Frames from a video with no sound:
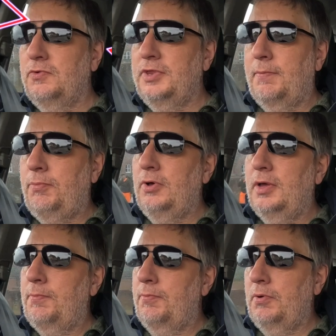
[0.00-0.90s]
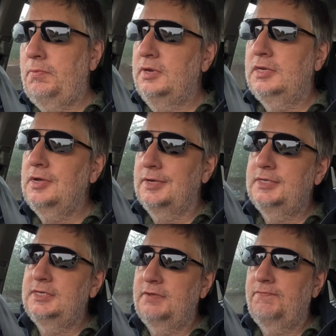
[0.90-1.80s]
what that pipe probably
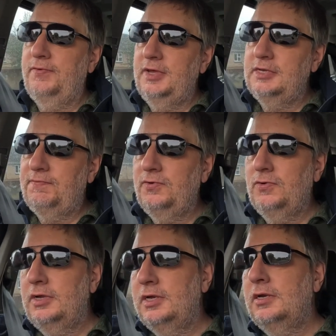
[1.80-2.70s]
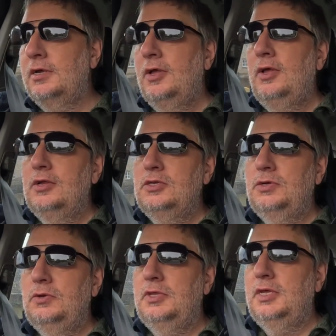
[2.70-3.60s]
does is it feeds fuel in
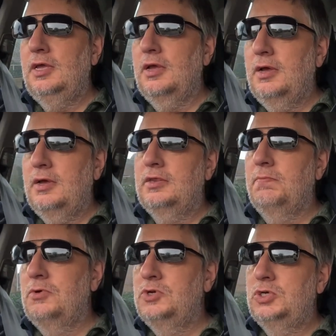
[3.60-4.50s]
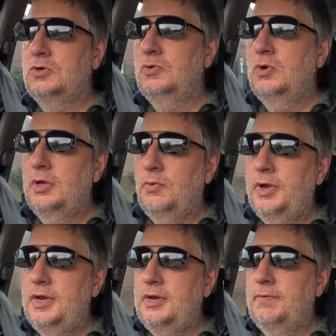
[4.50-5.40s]
to the module
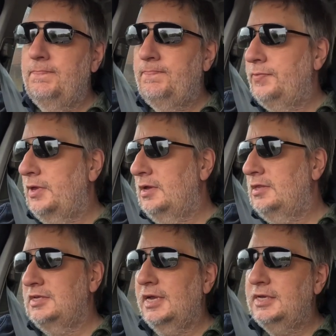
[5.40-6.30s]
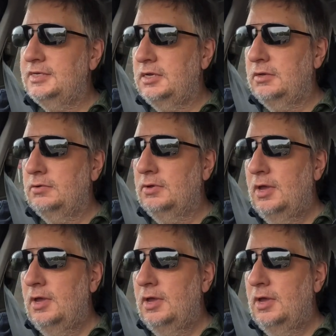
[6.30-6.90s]
when the tank is low.